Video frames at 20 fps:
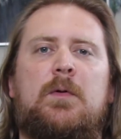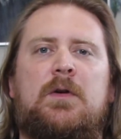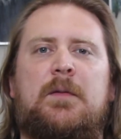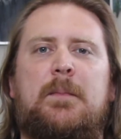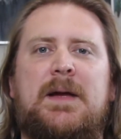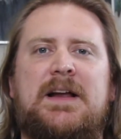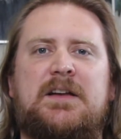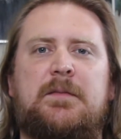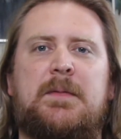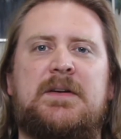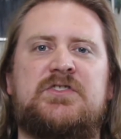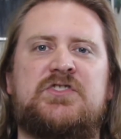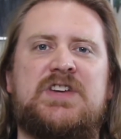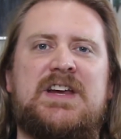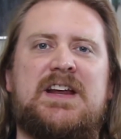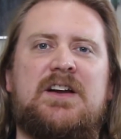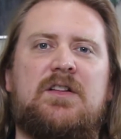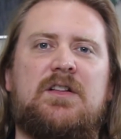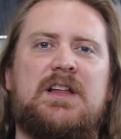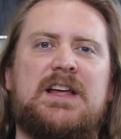Welcome back to my
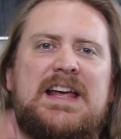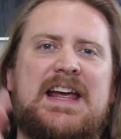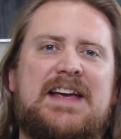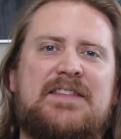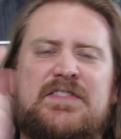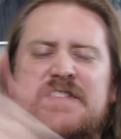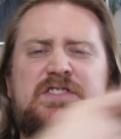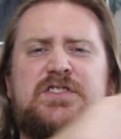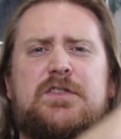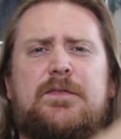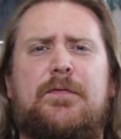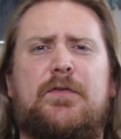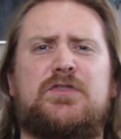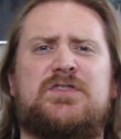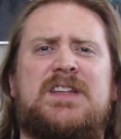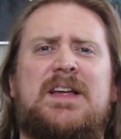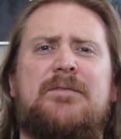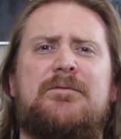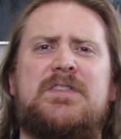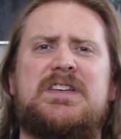channel. If this is your
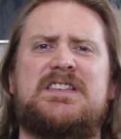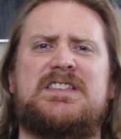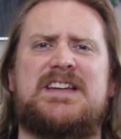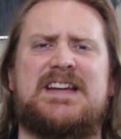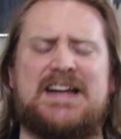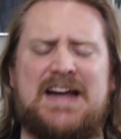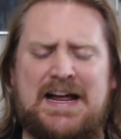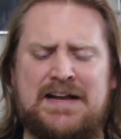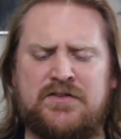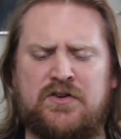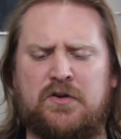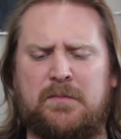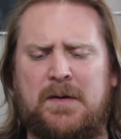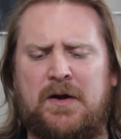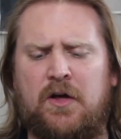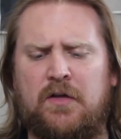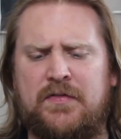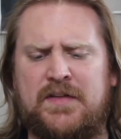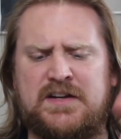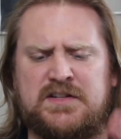first time visiting, I talk
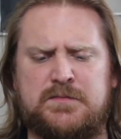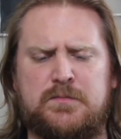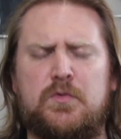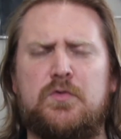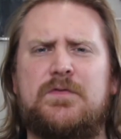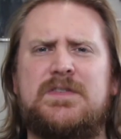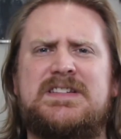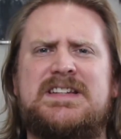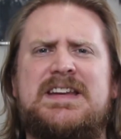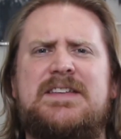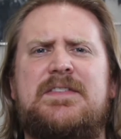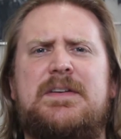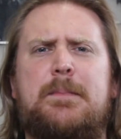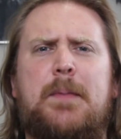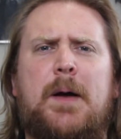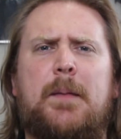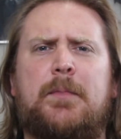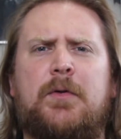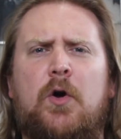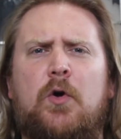about all things movies, TV,
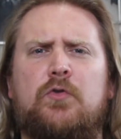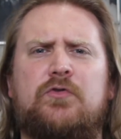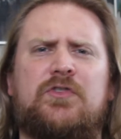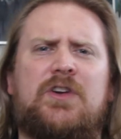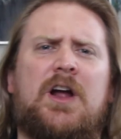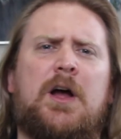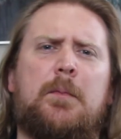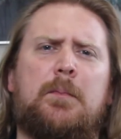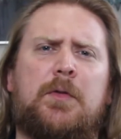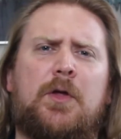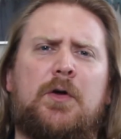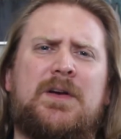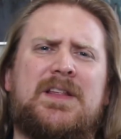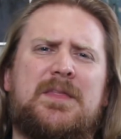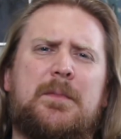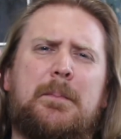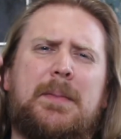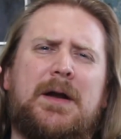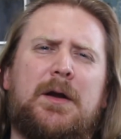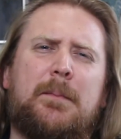pop culture. I upload
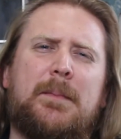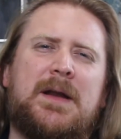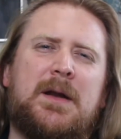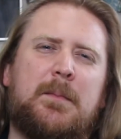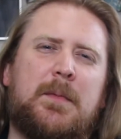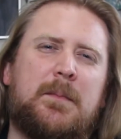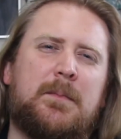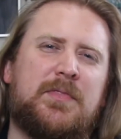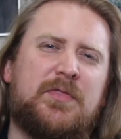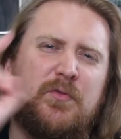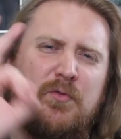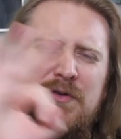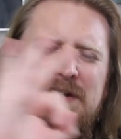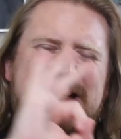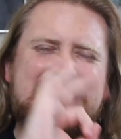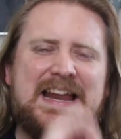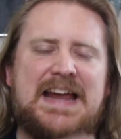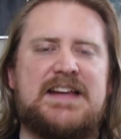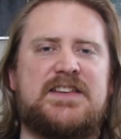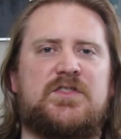at the bare minimum
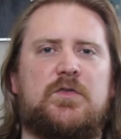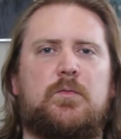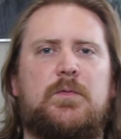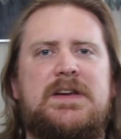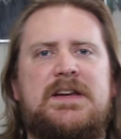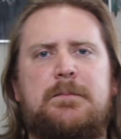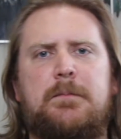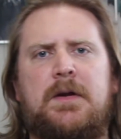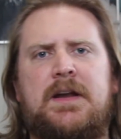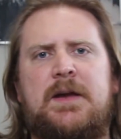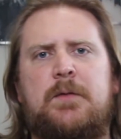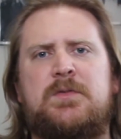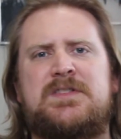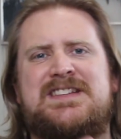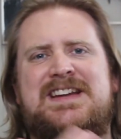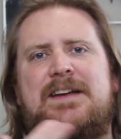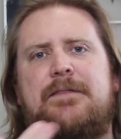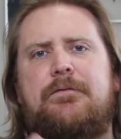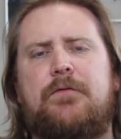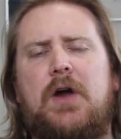3 days a week, Monday,
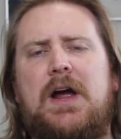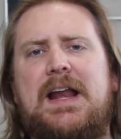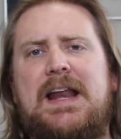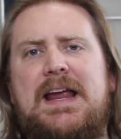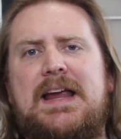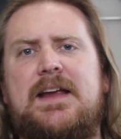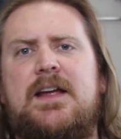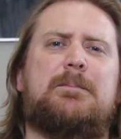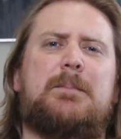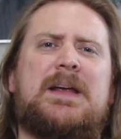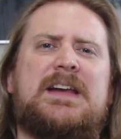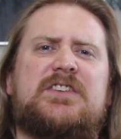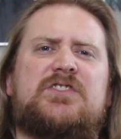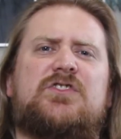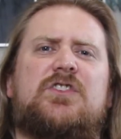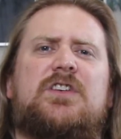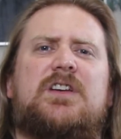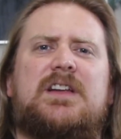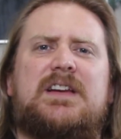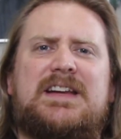Wednesday, and Friday. Make
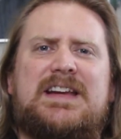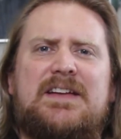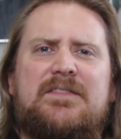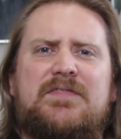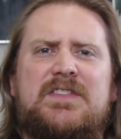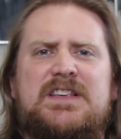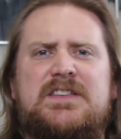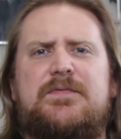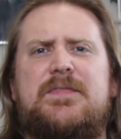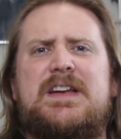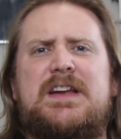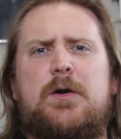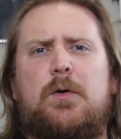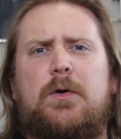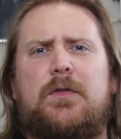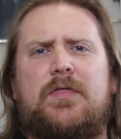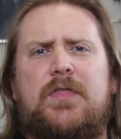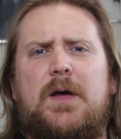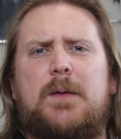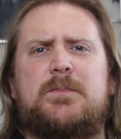sure to give this
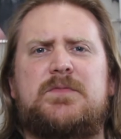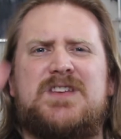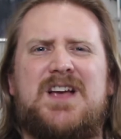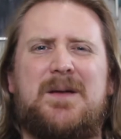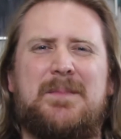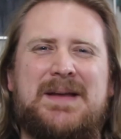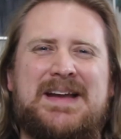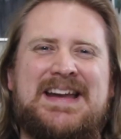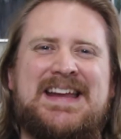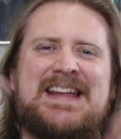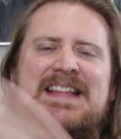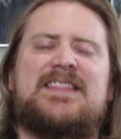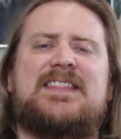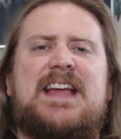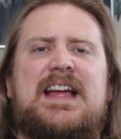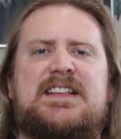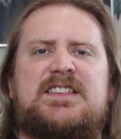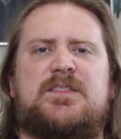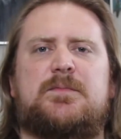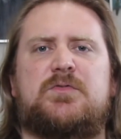video a thumbs up and hit
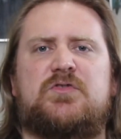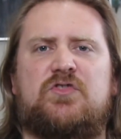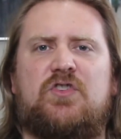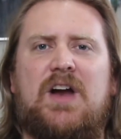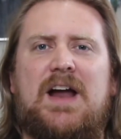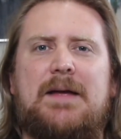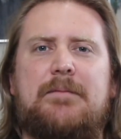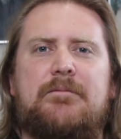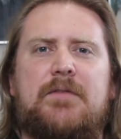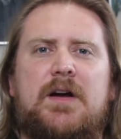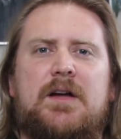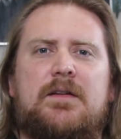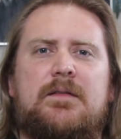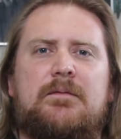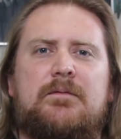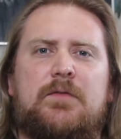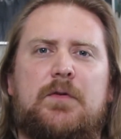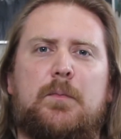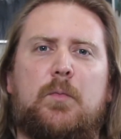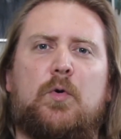that subscribe
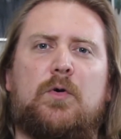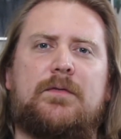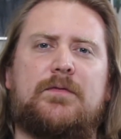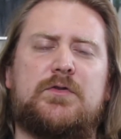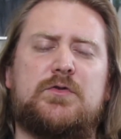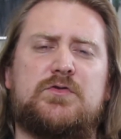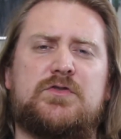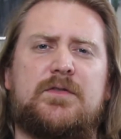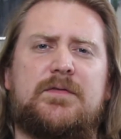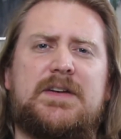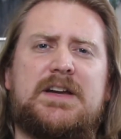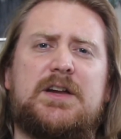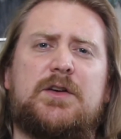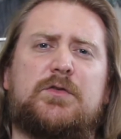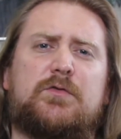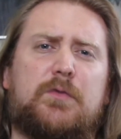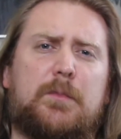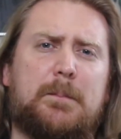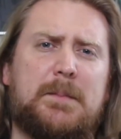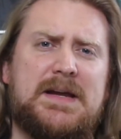button for more future
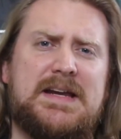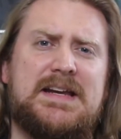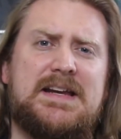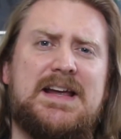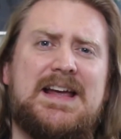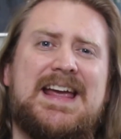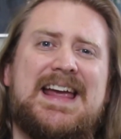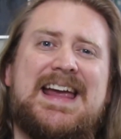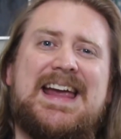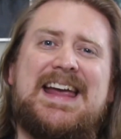videos from me.